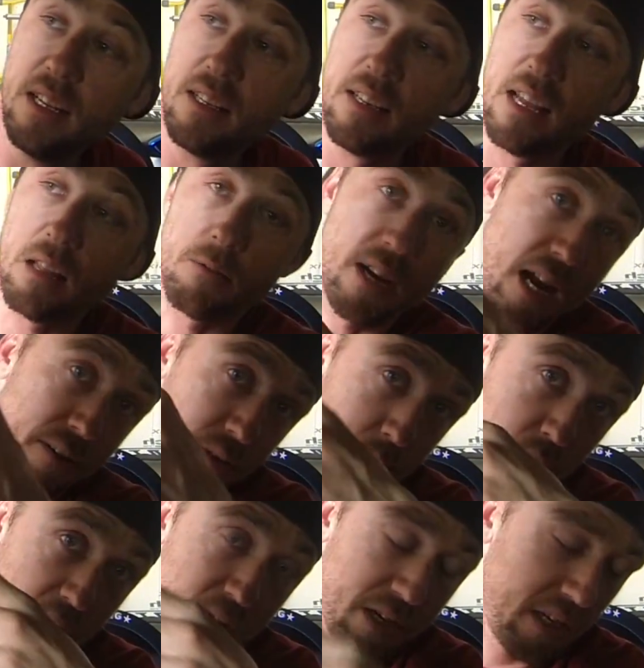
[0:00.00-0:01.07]
now that we have the
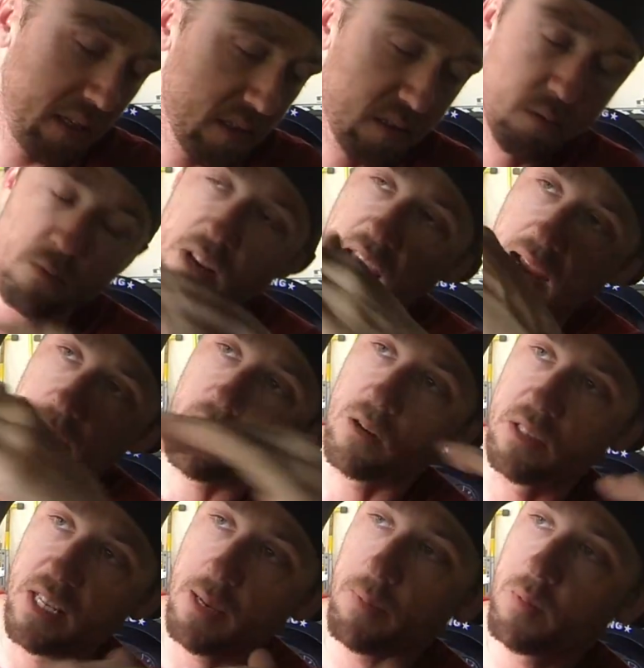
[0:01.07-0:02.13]
markings, we have our
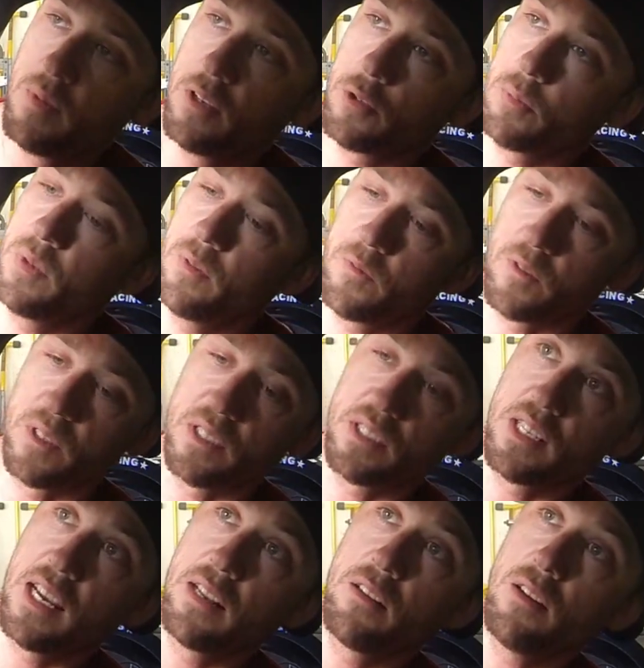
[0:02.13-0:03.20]
depth measurement for the
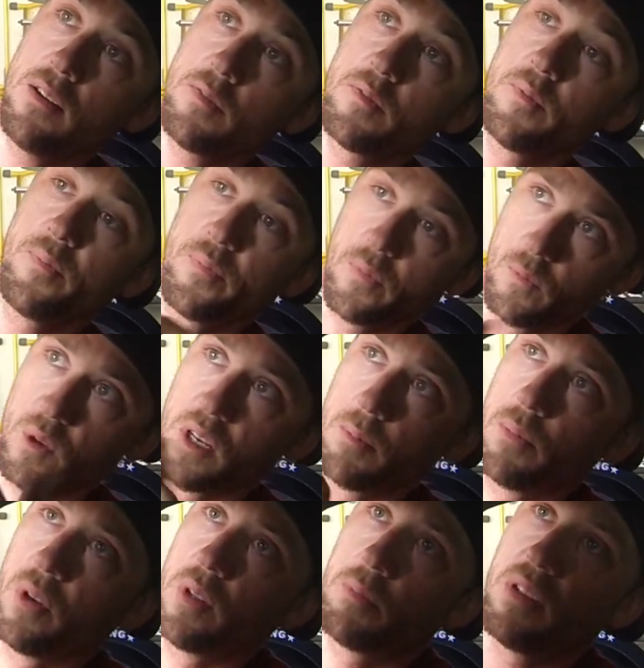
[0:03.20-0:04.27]
standoff, we
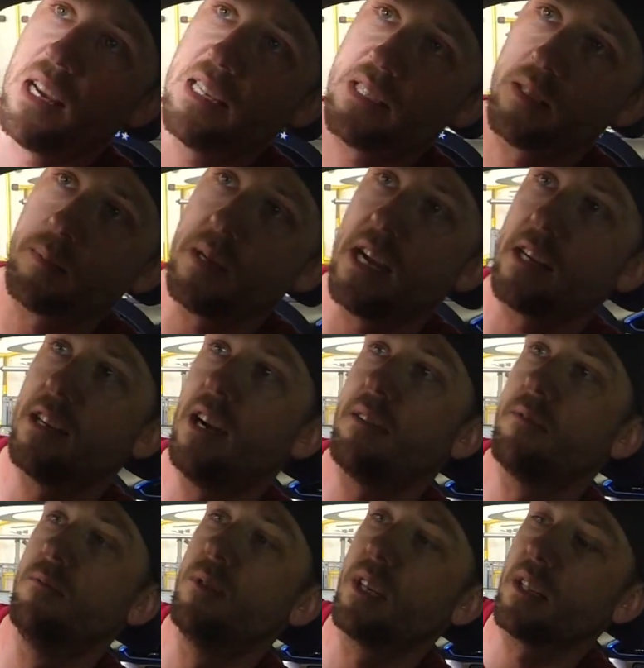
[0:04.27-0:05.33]
can pull the plastics back
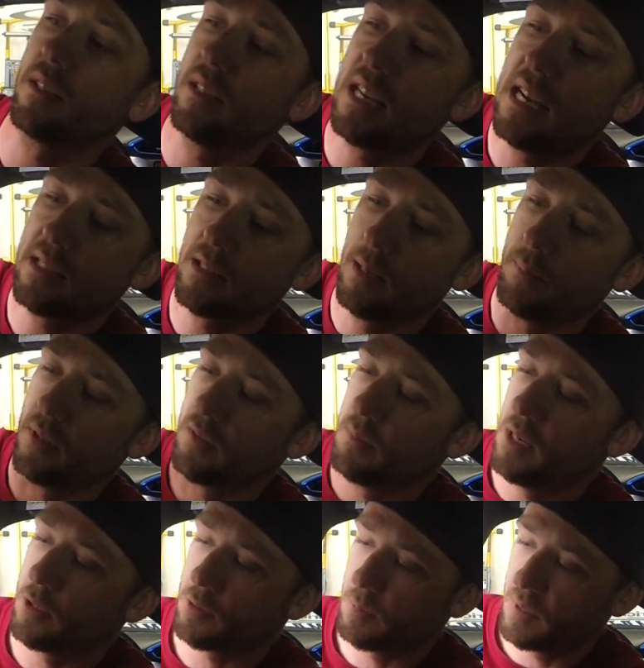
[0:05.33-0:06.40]
off, and we'll get the last couple of
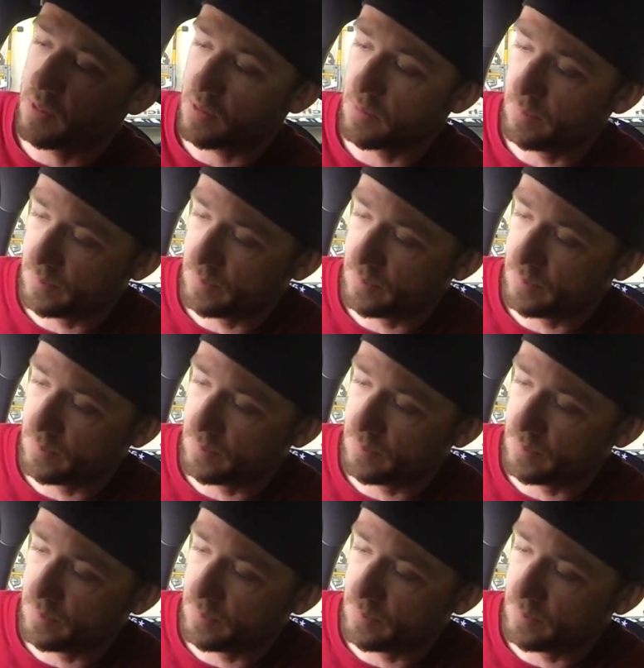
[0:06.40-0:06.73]
measurements.